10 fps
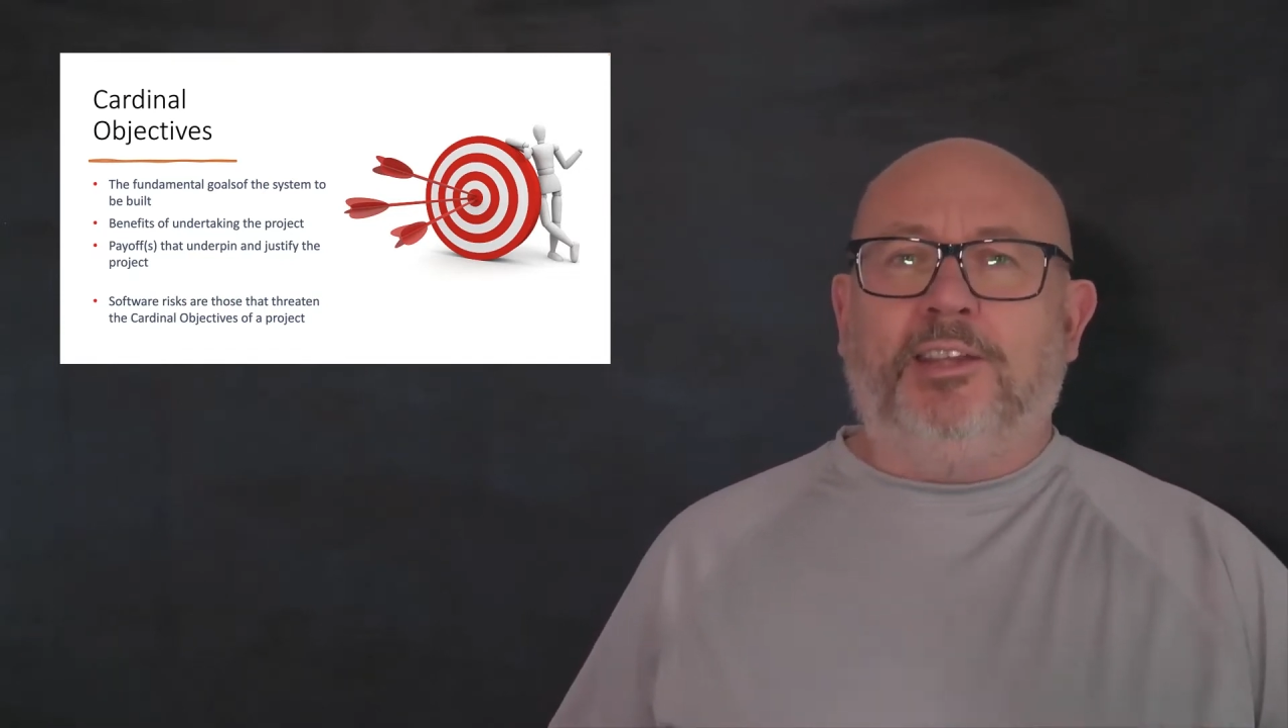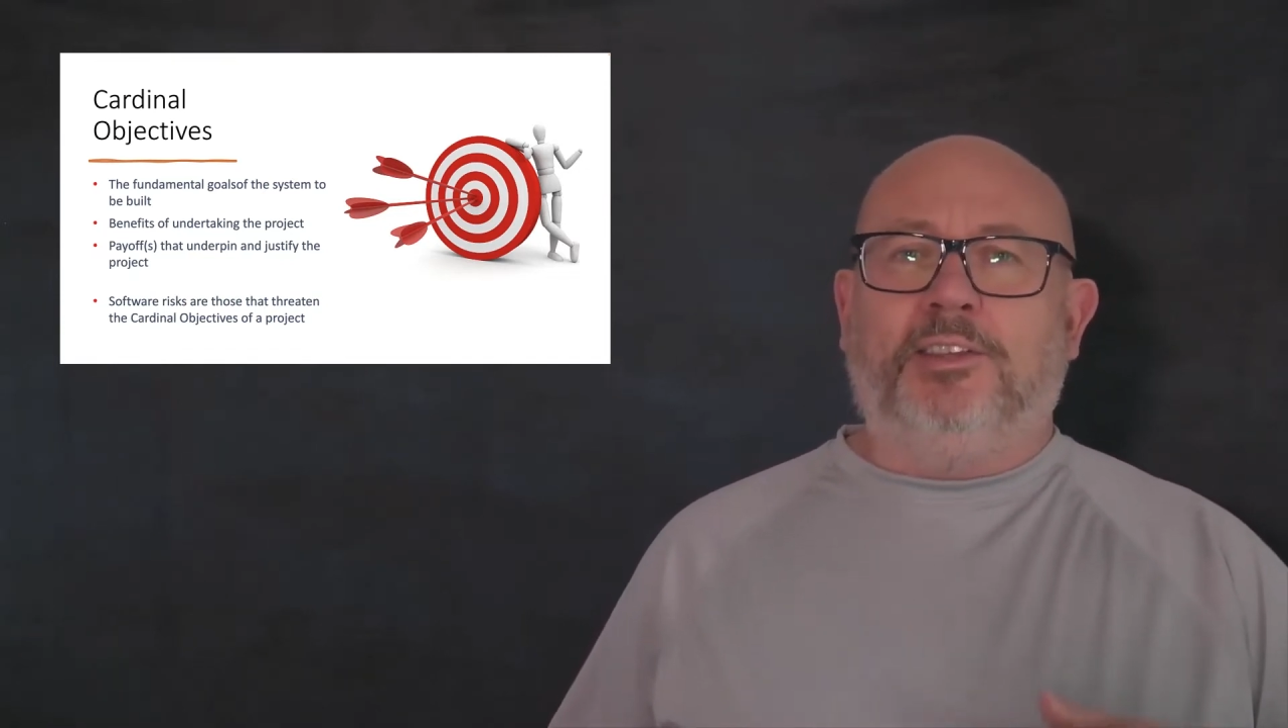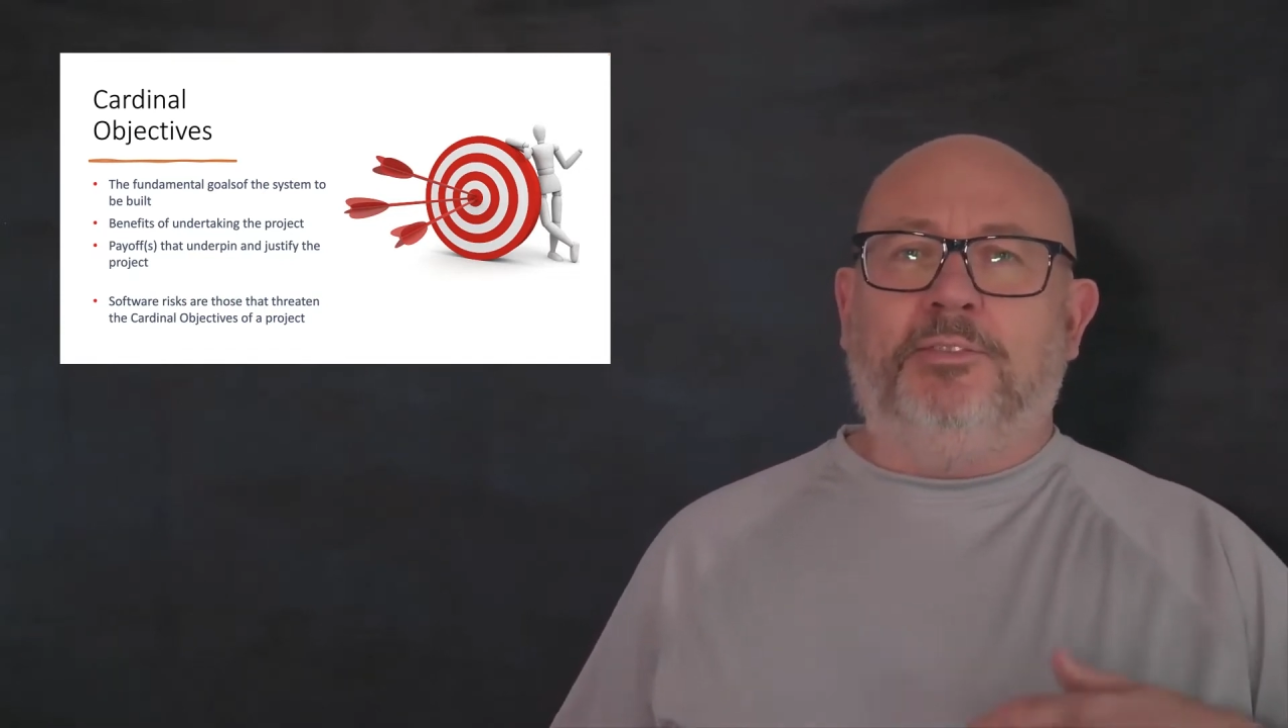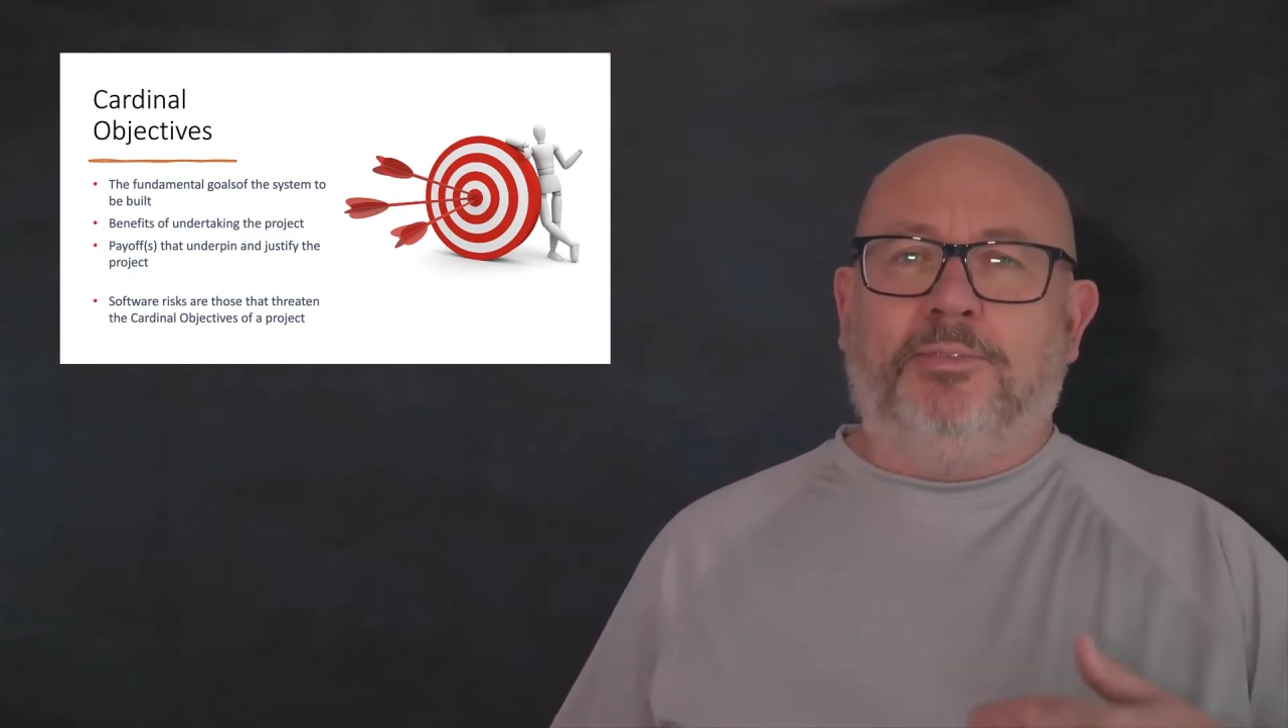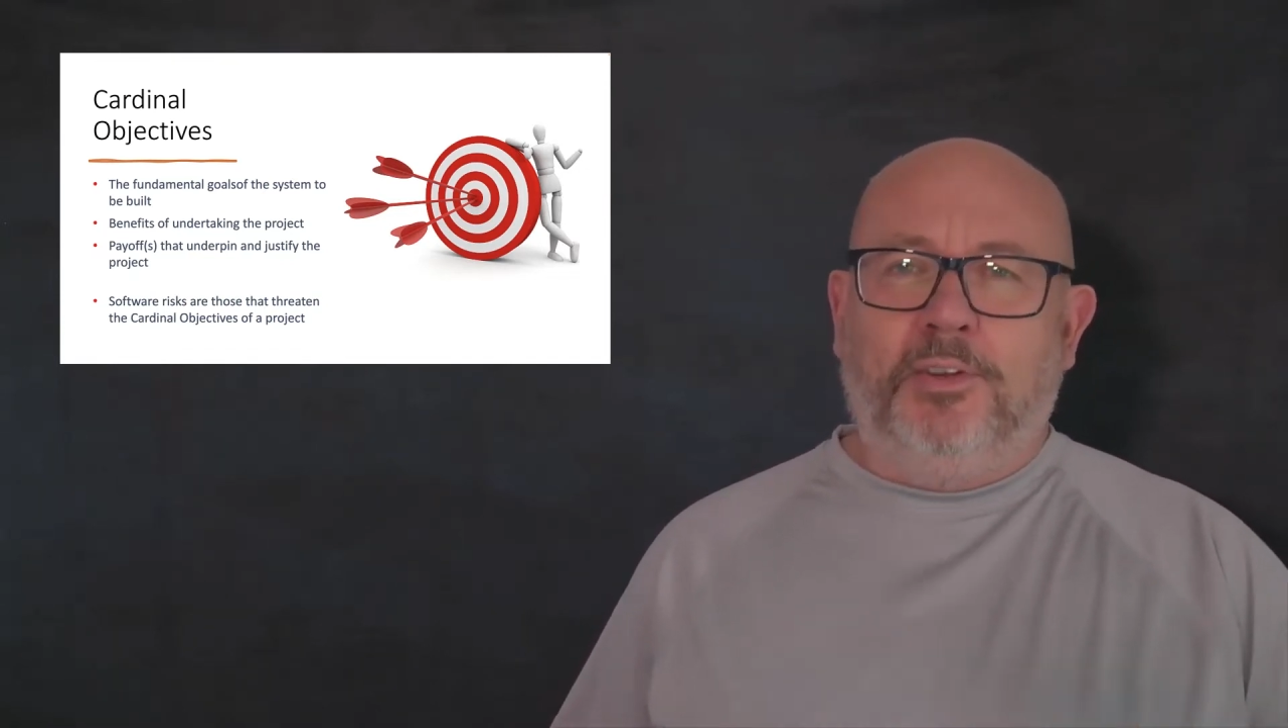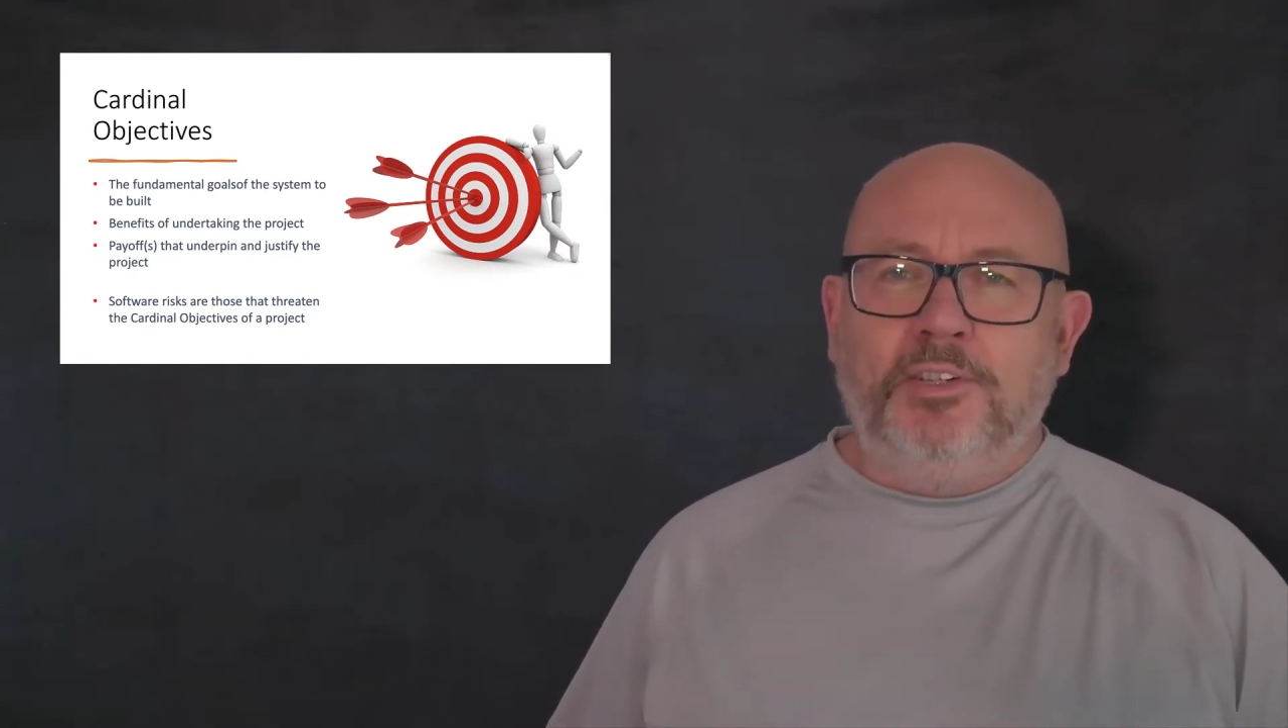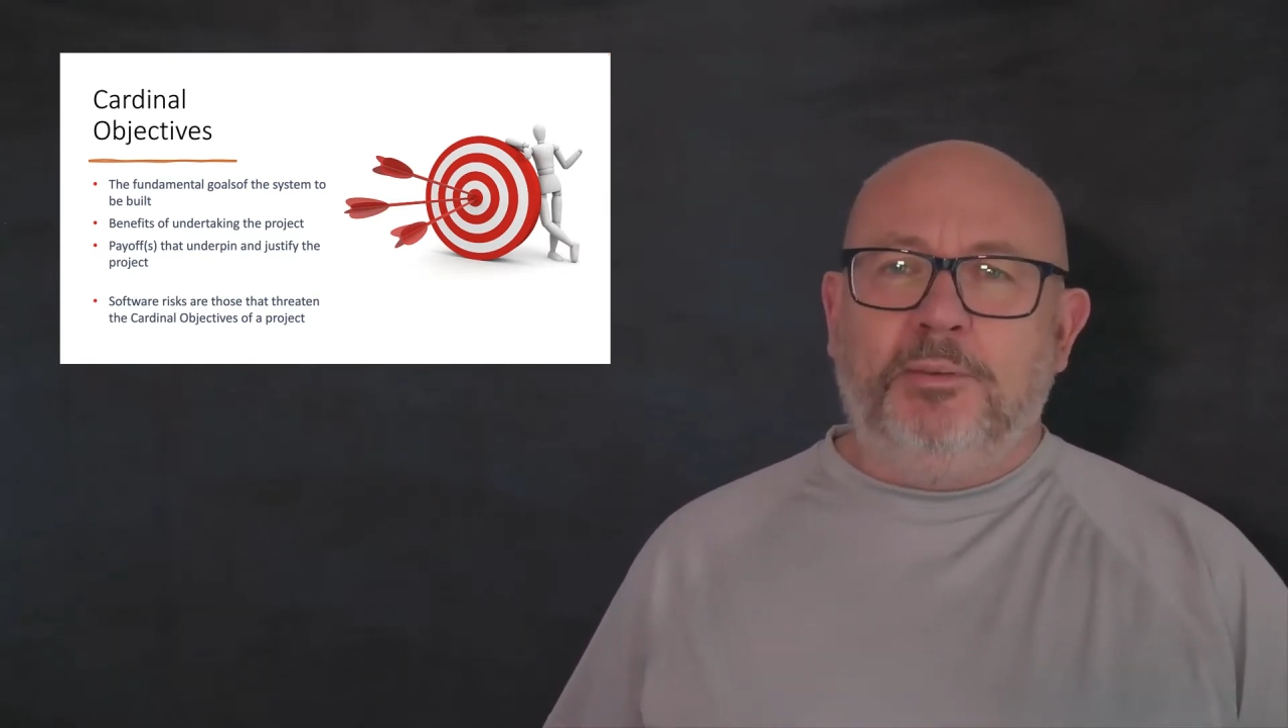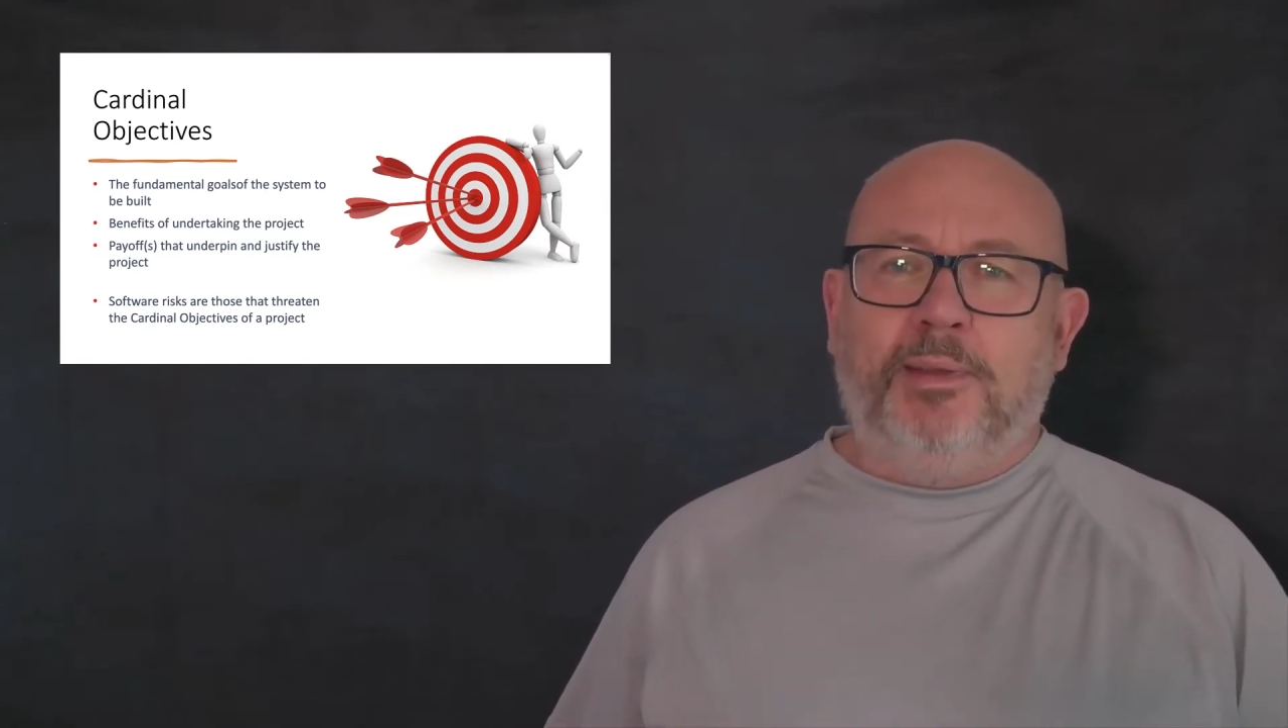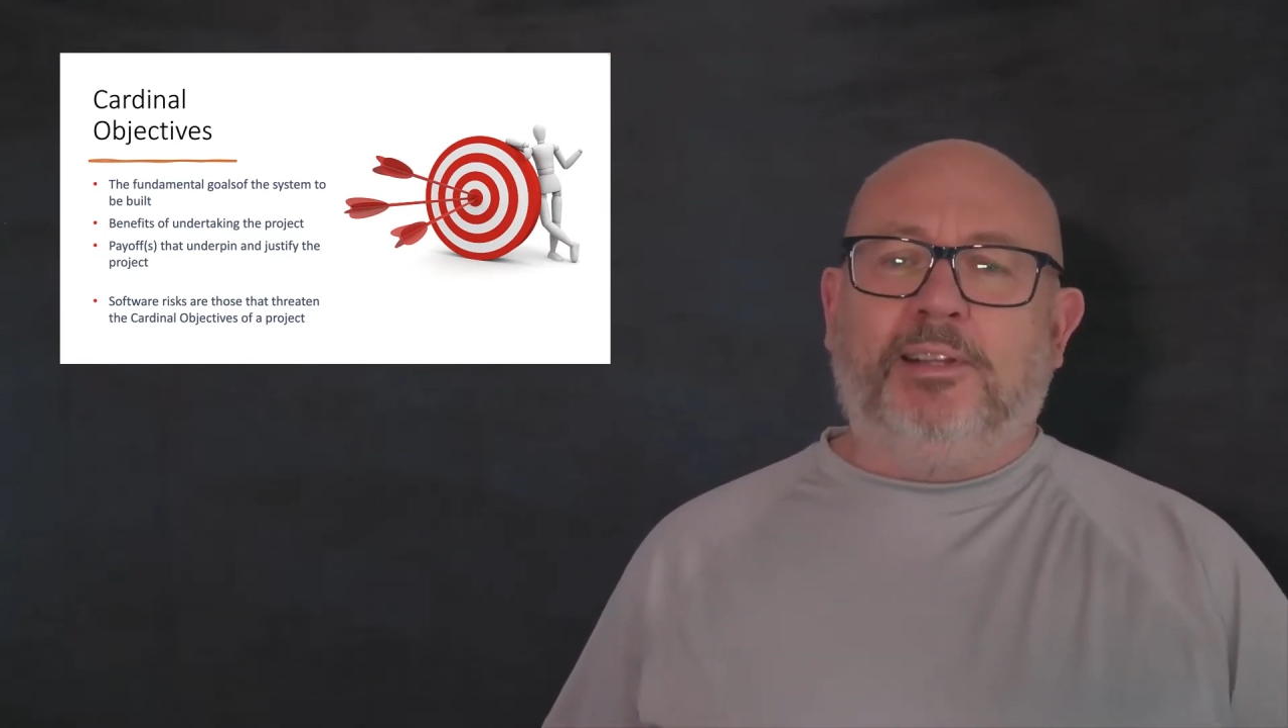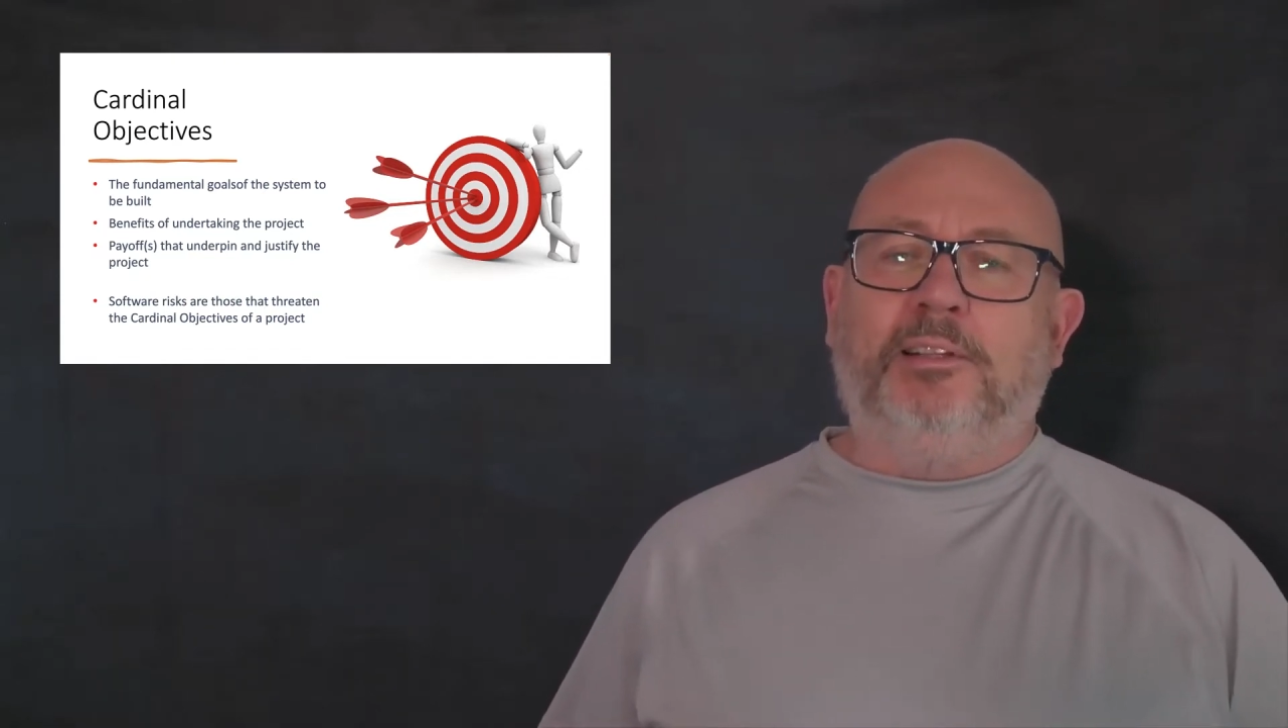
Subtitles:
the fundamental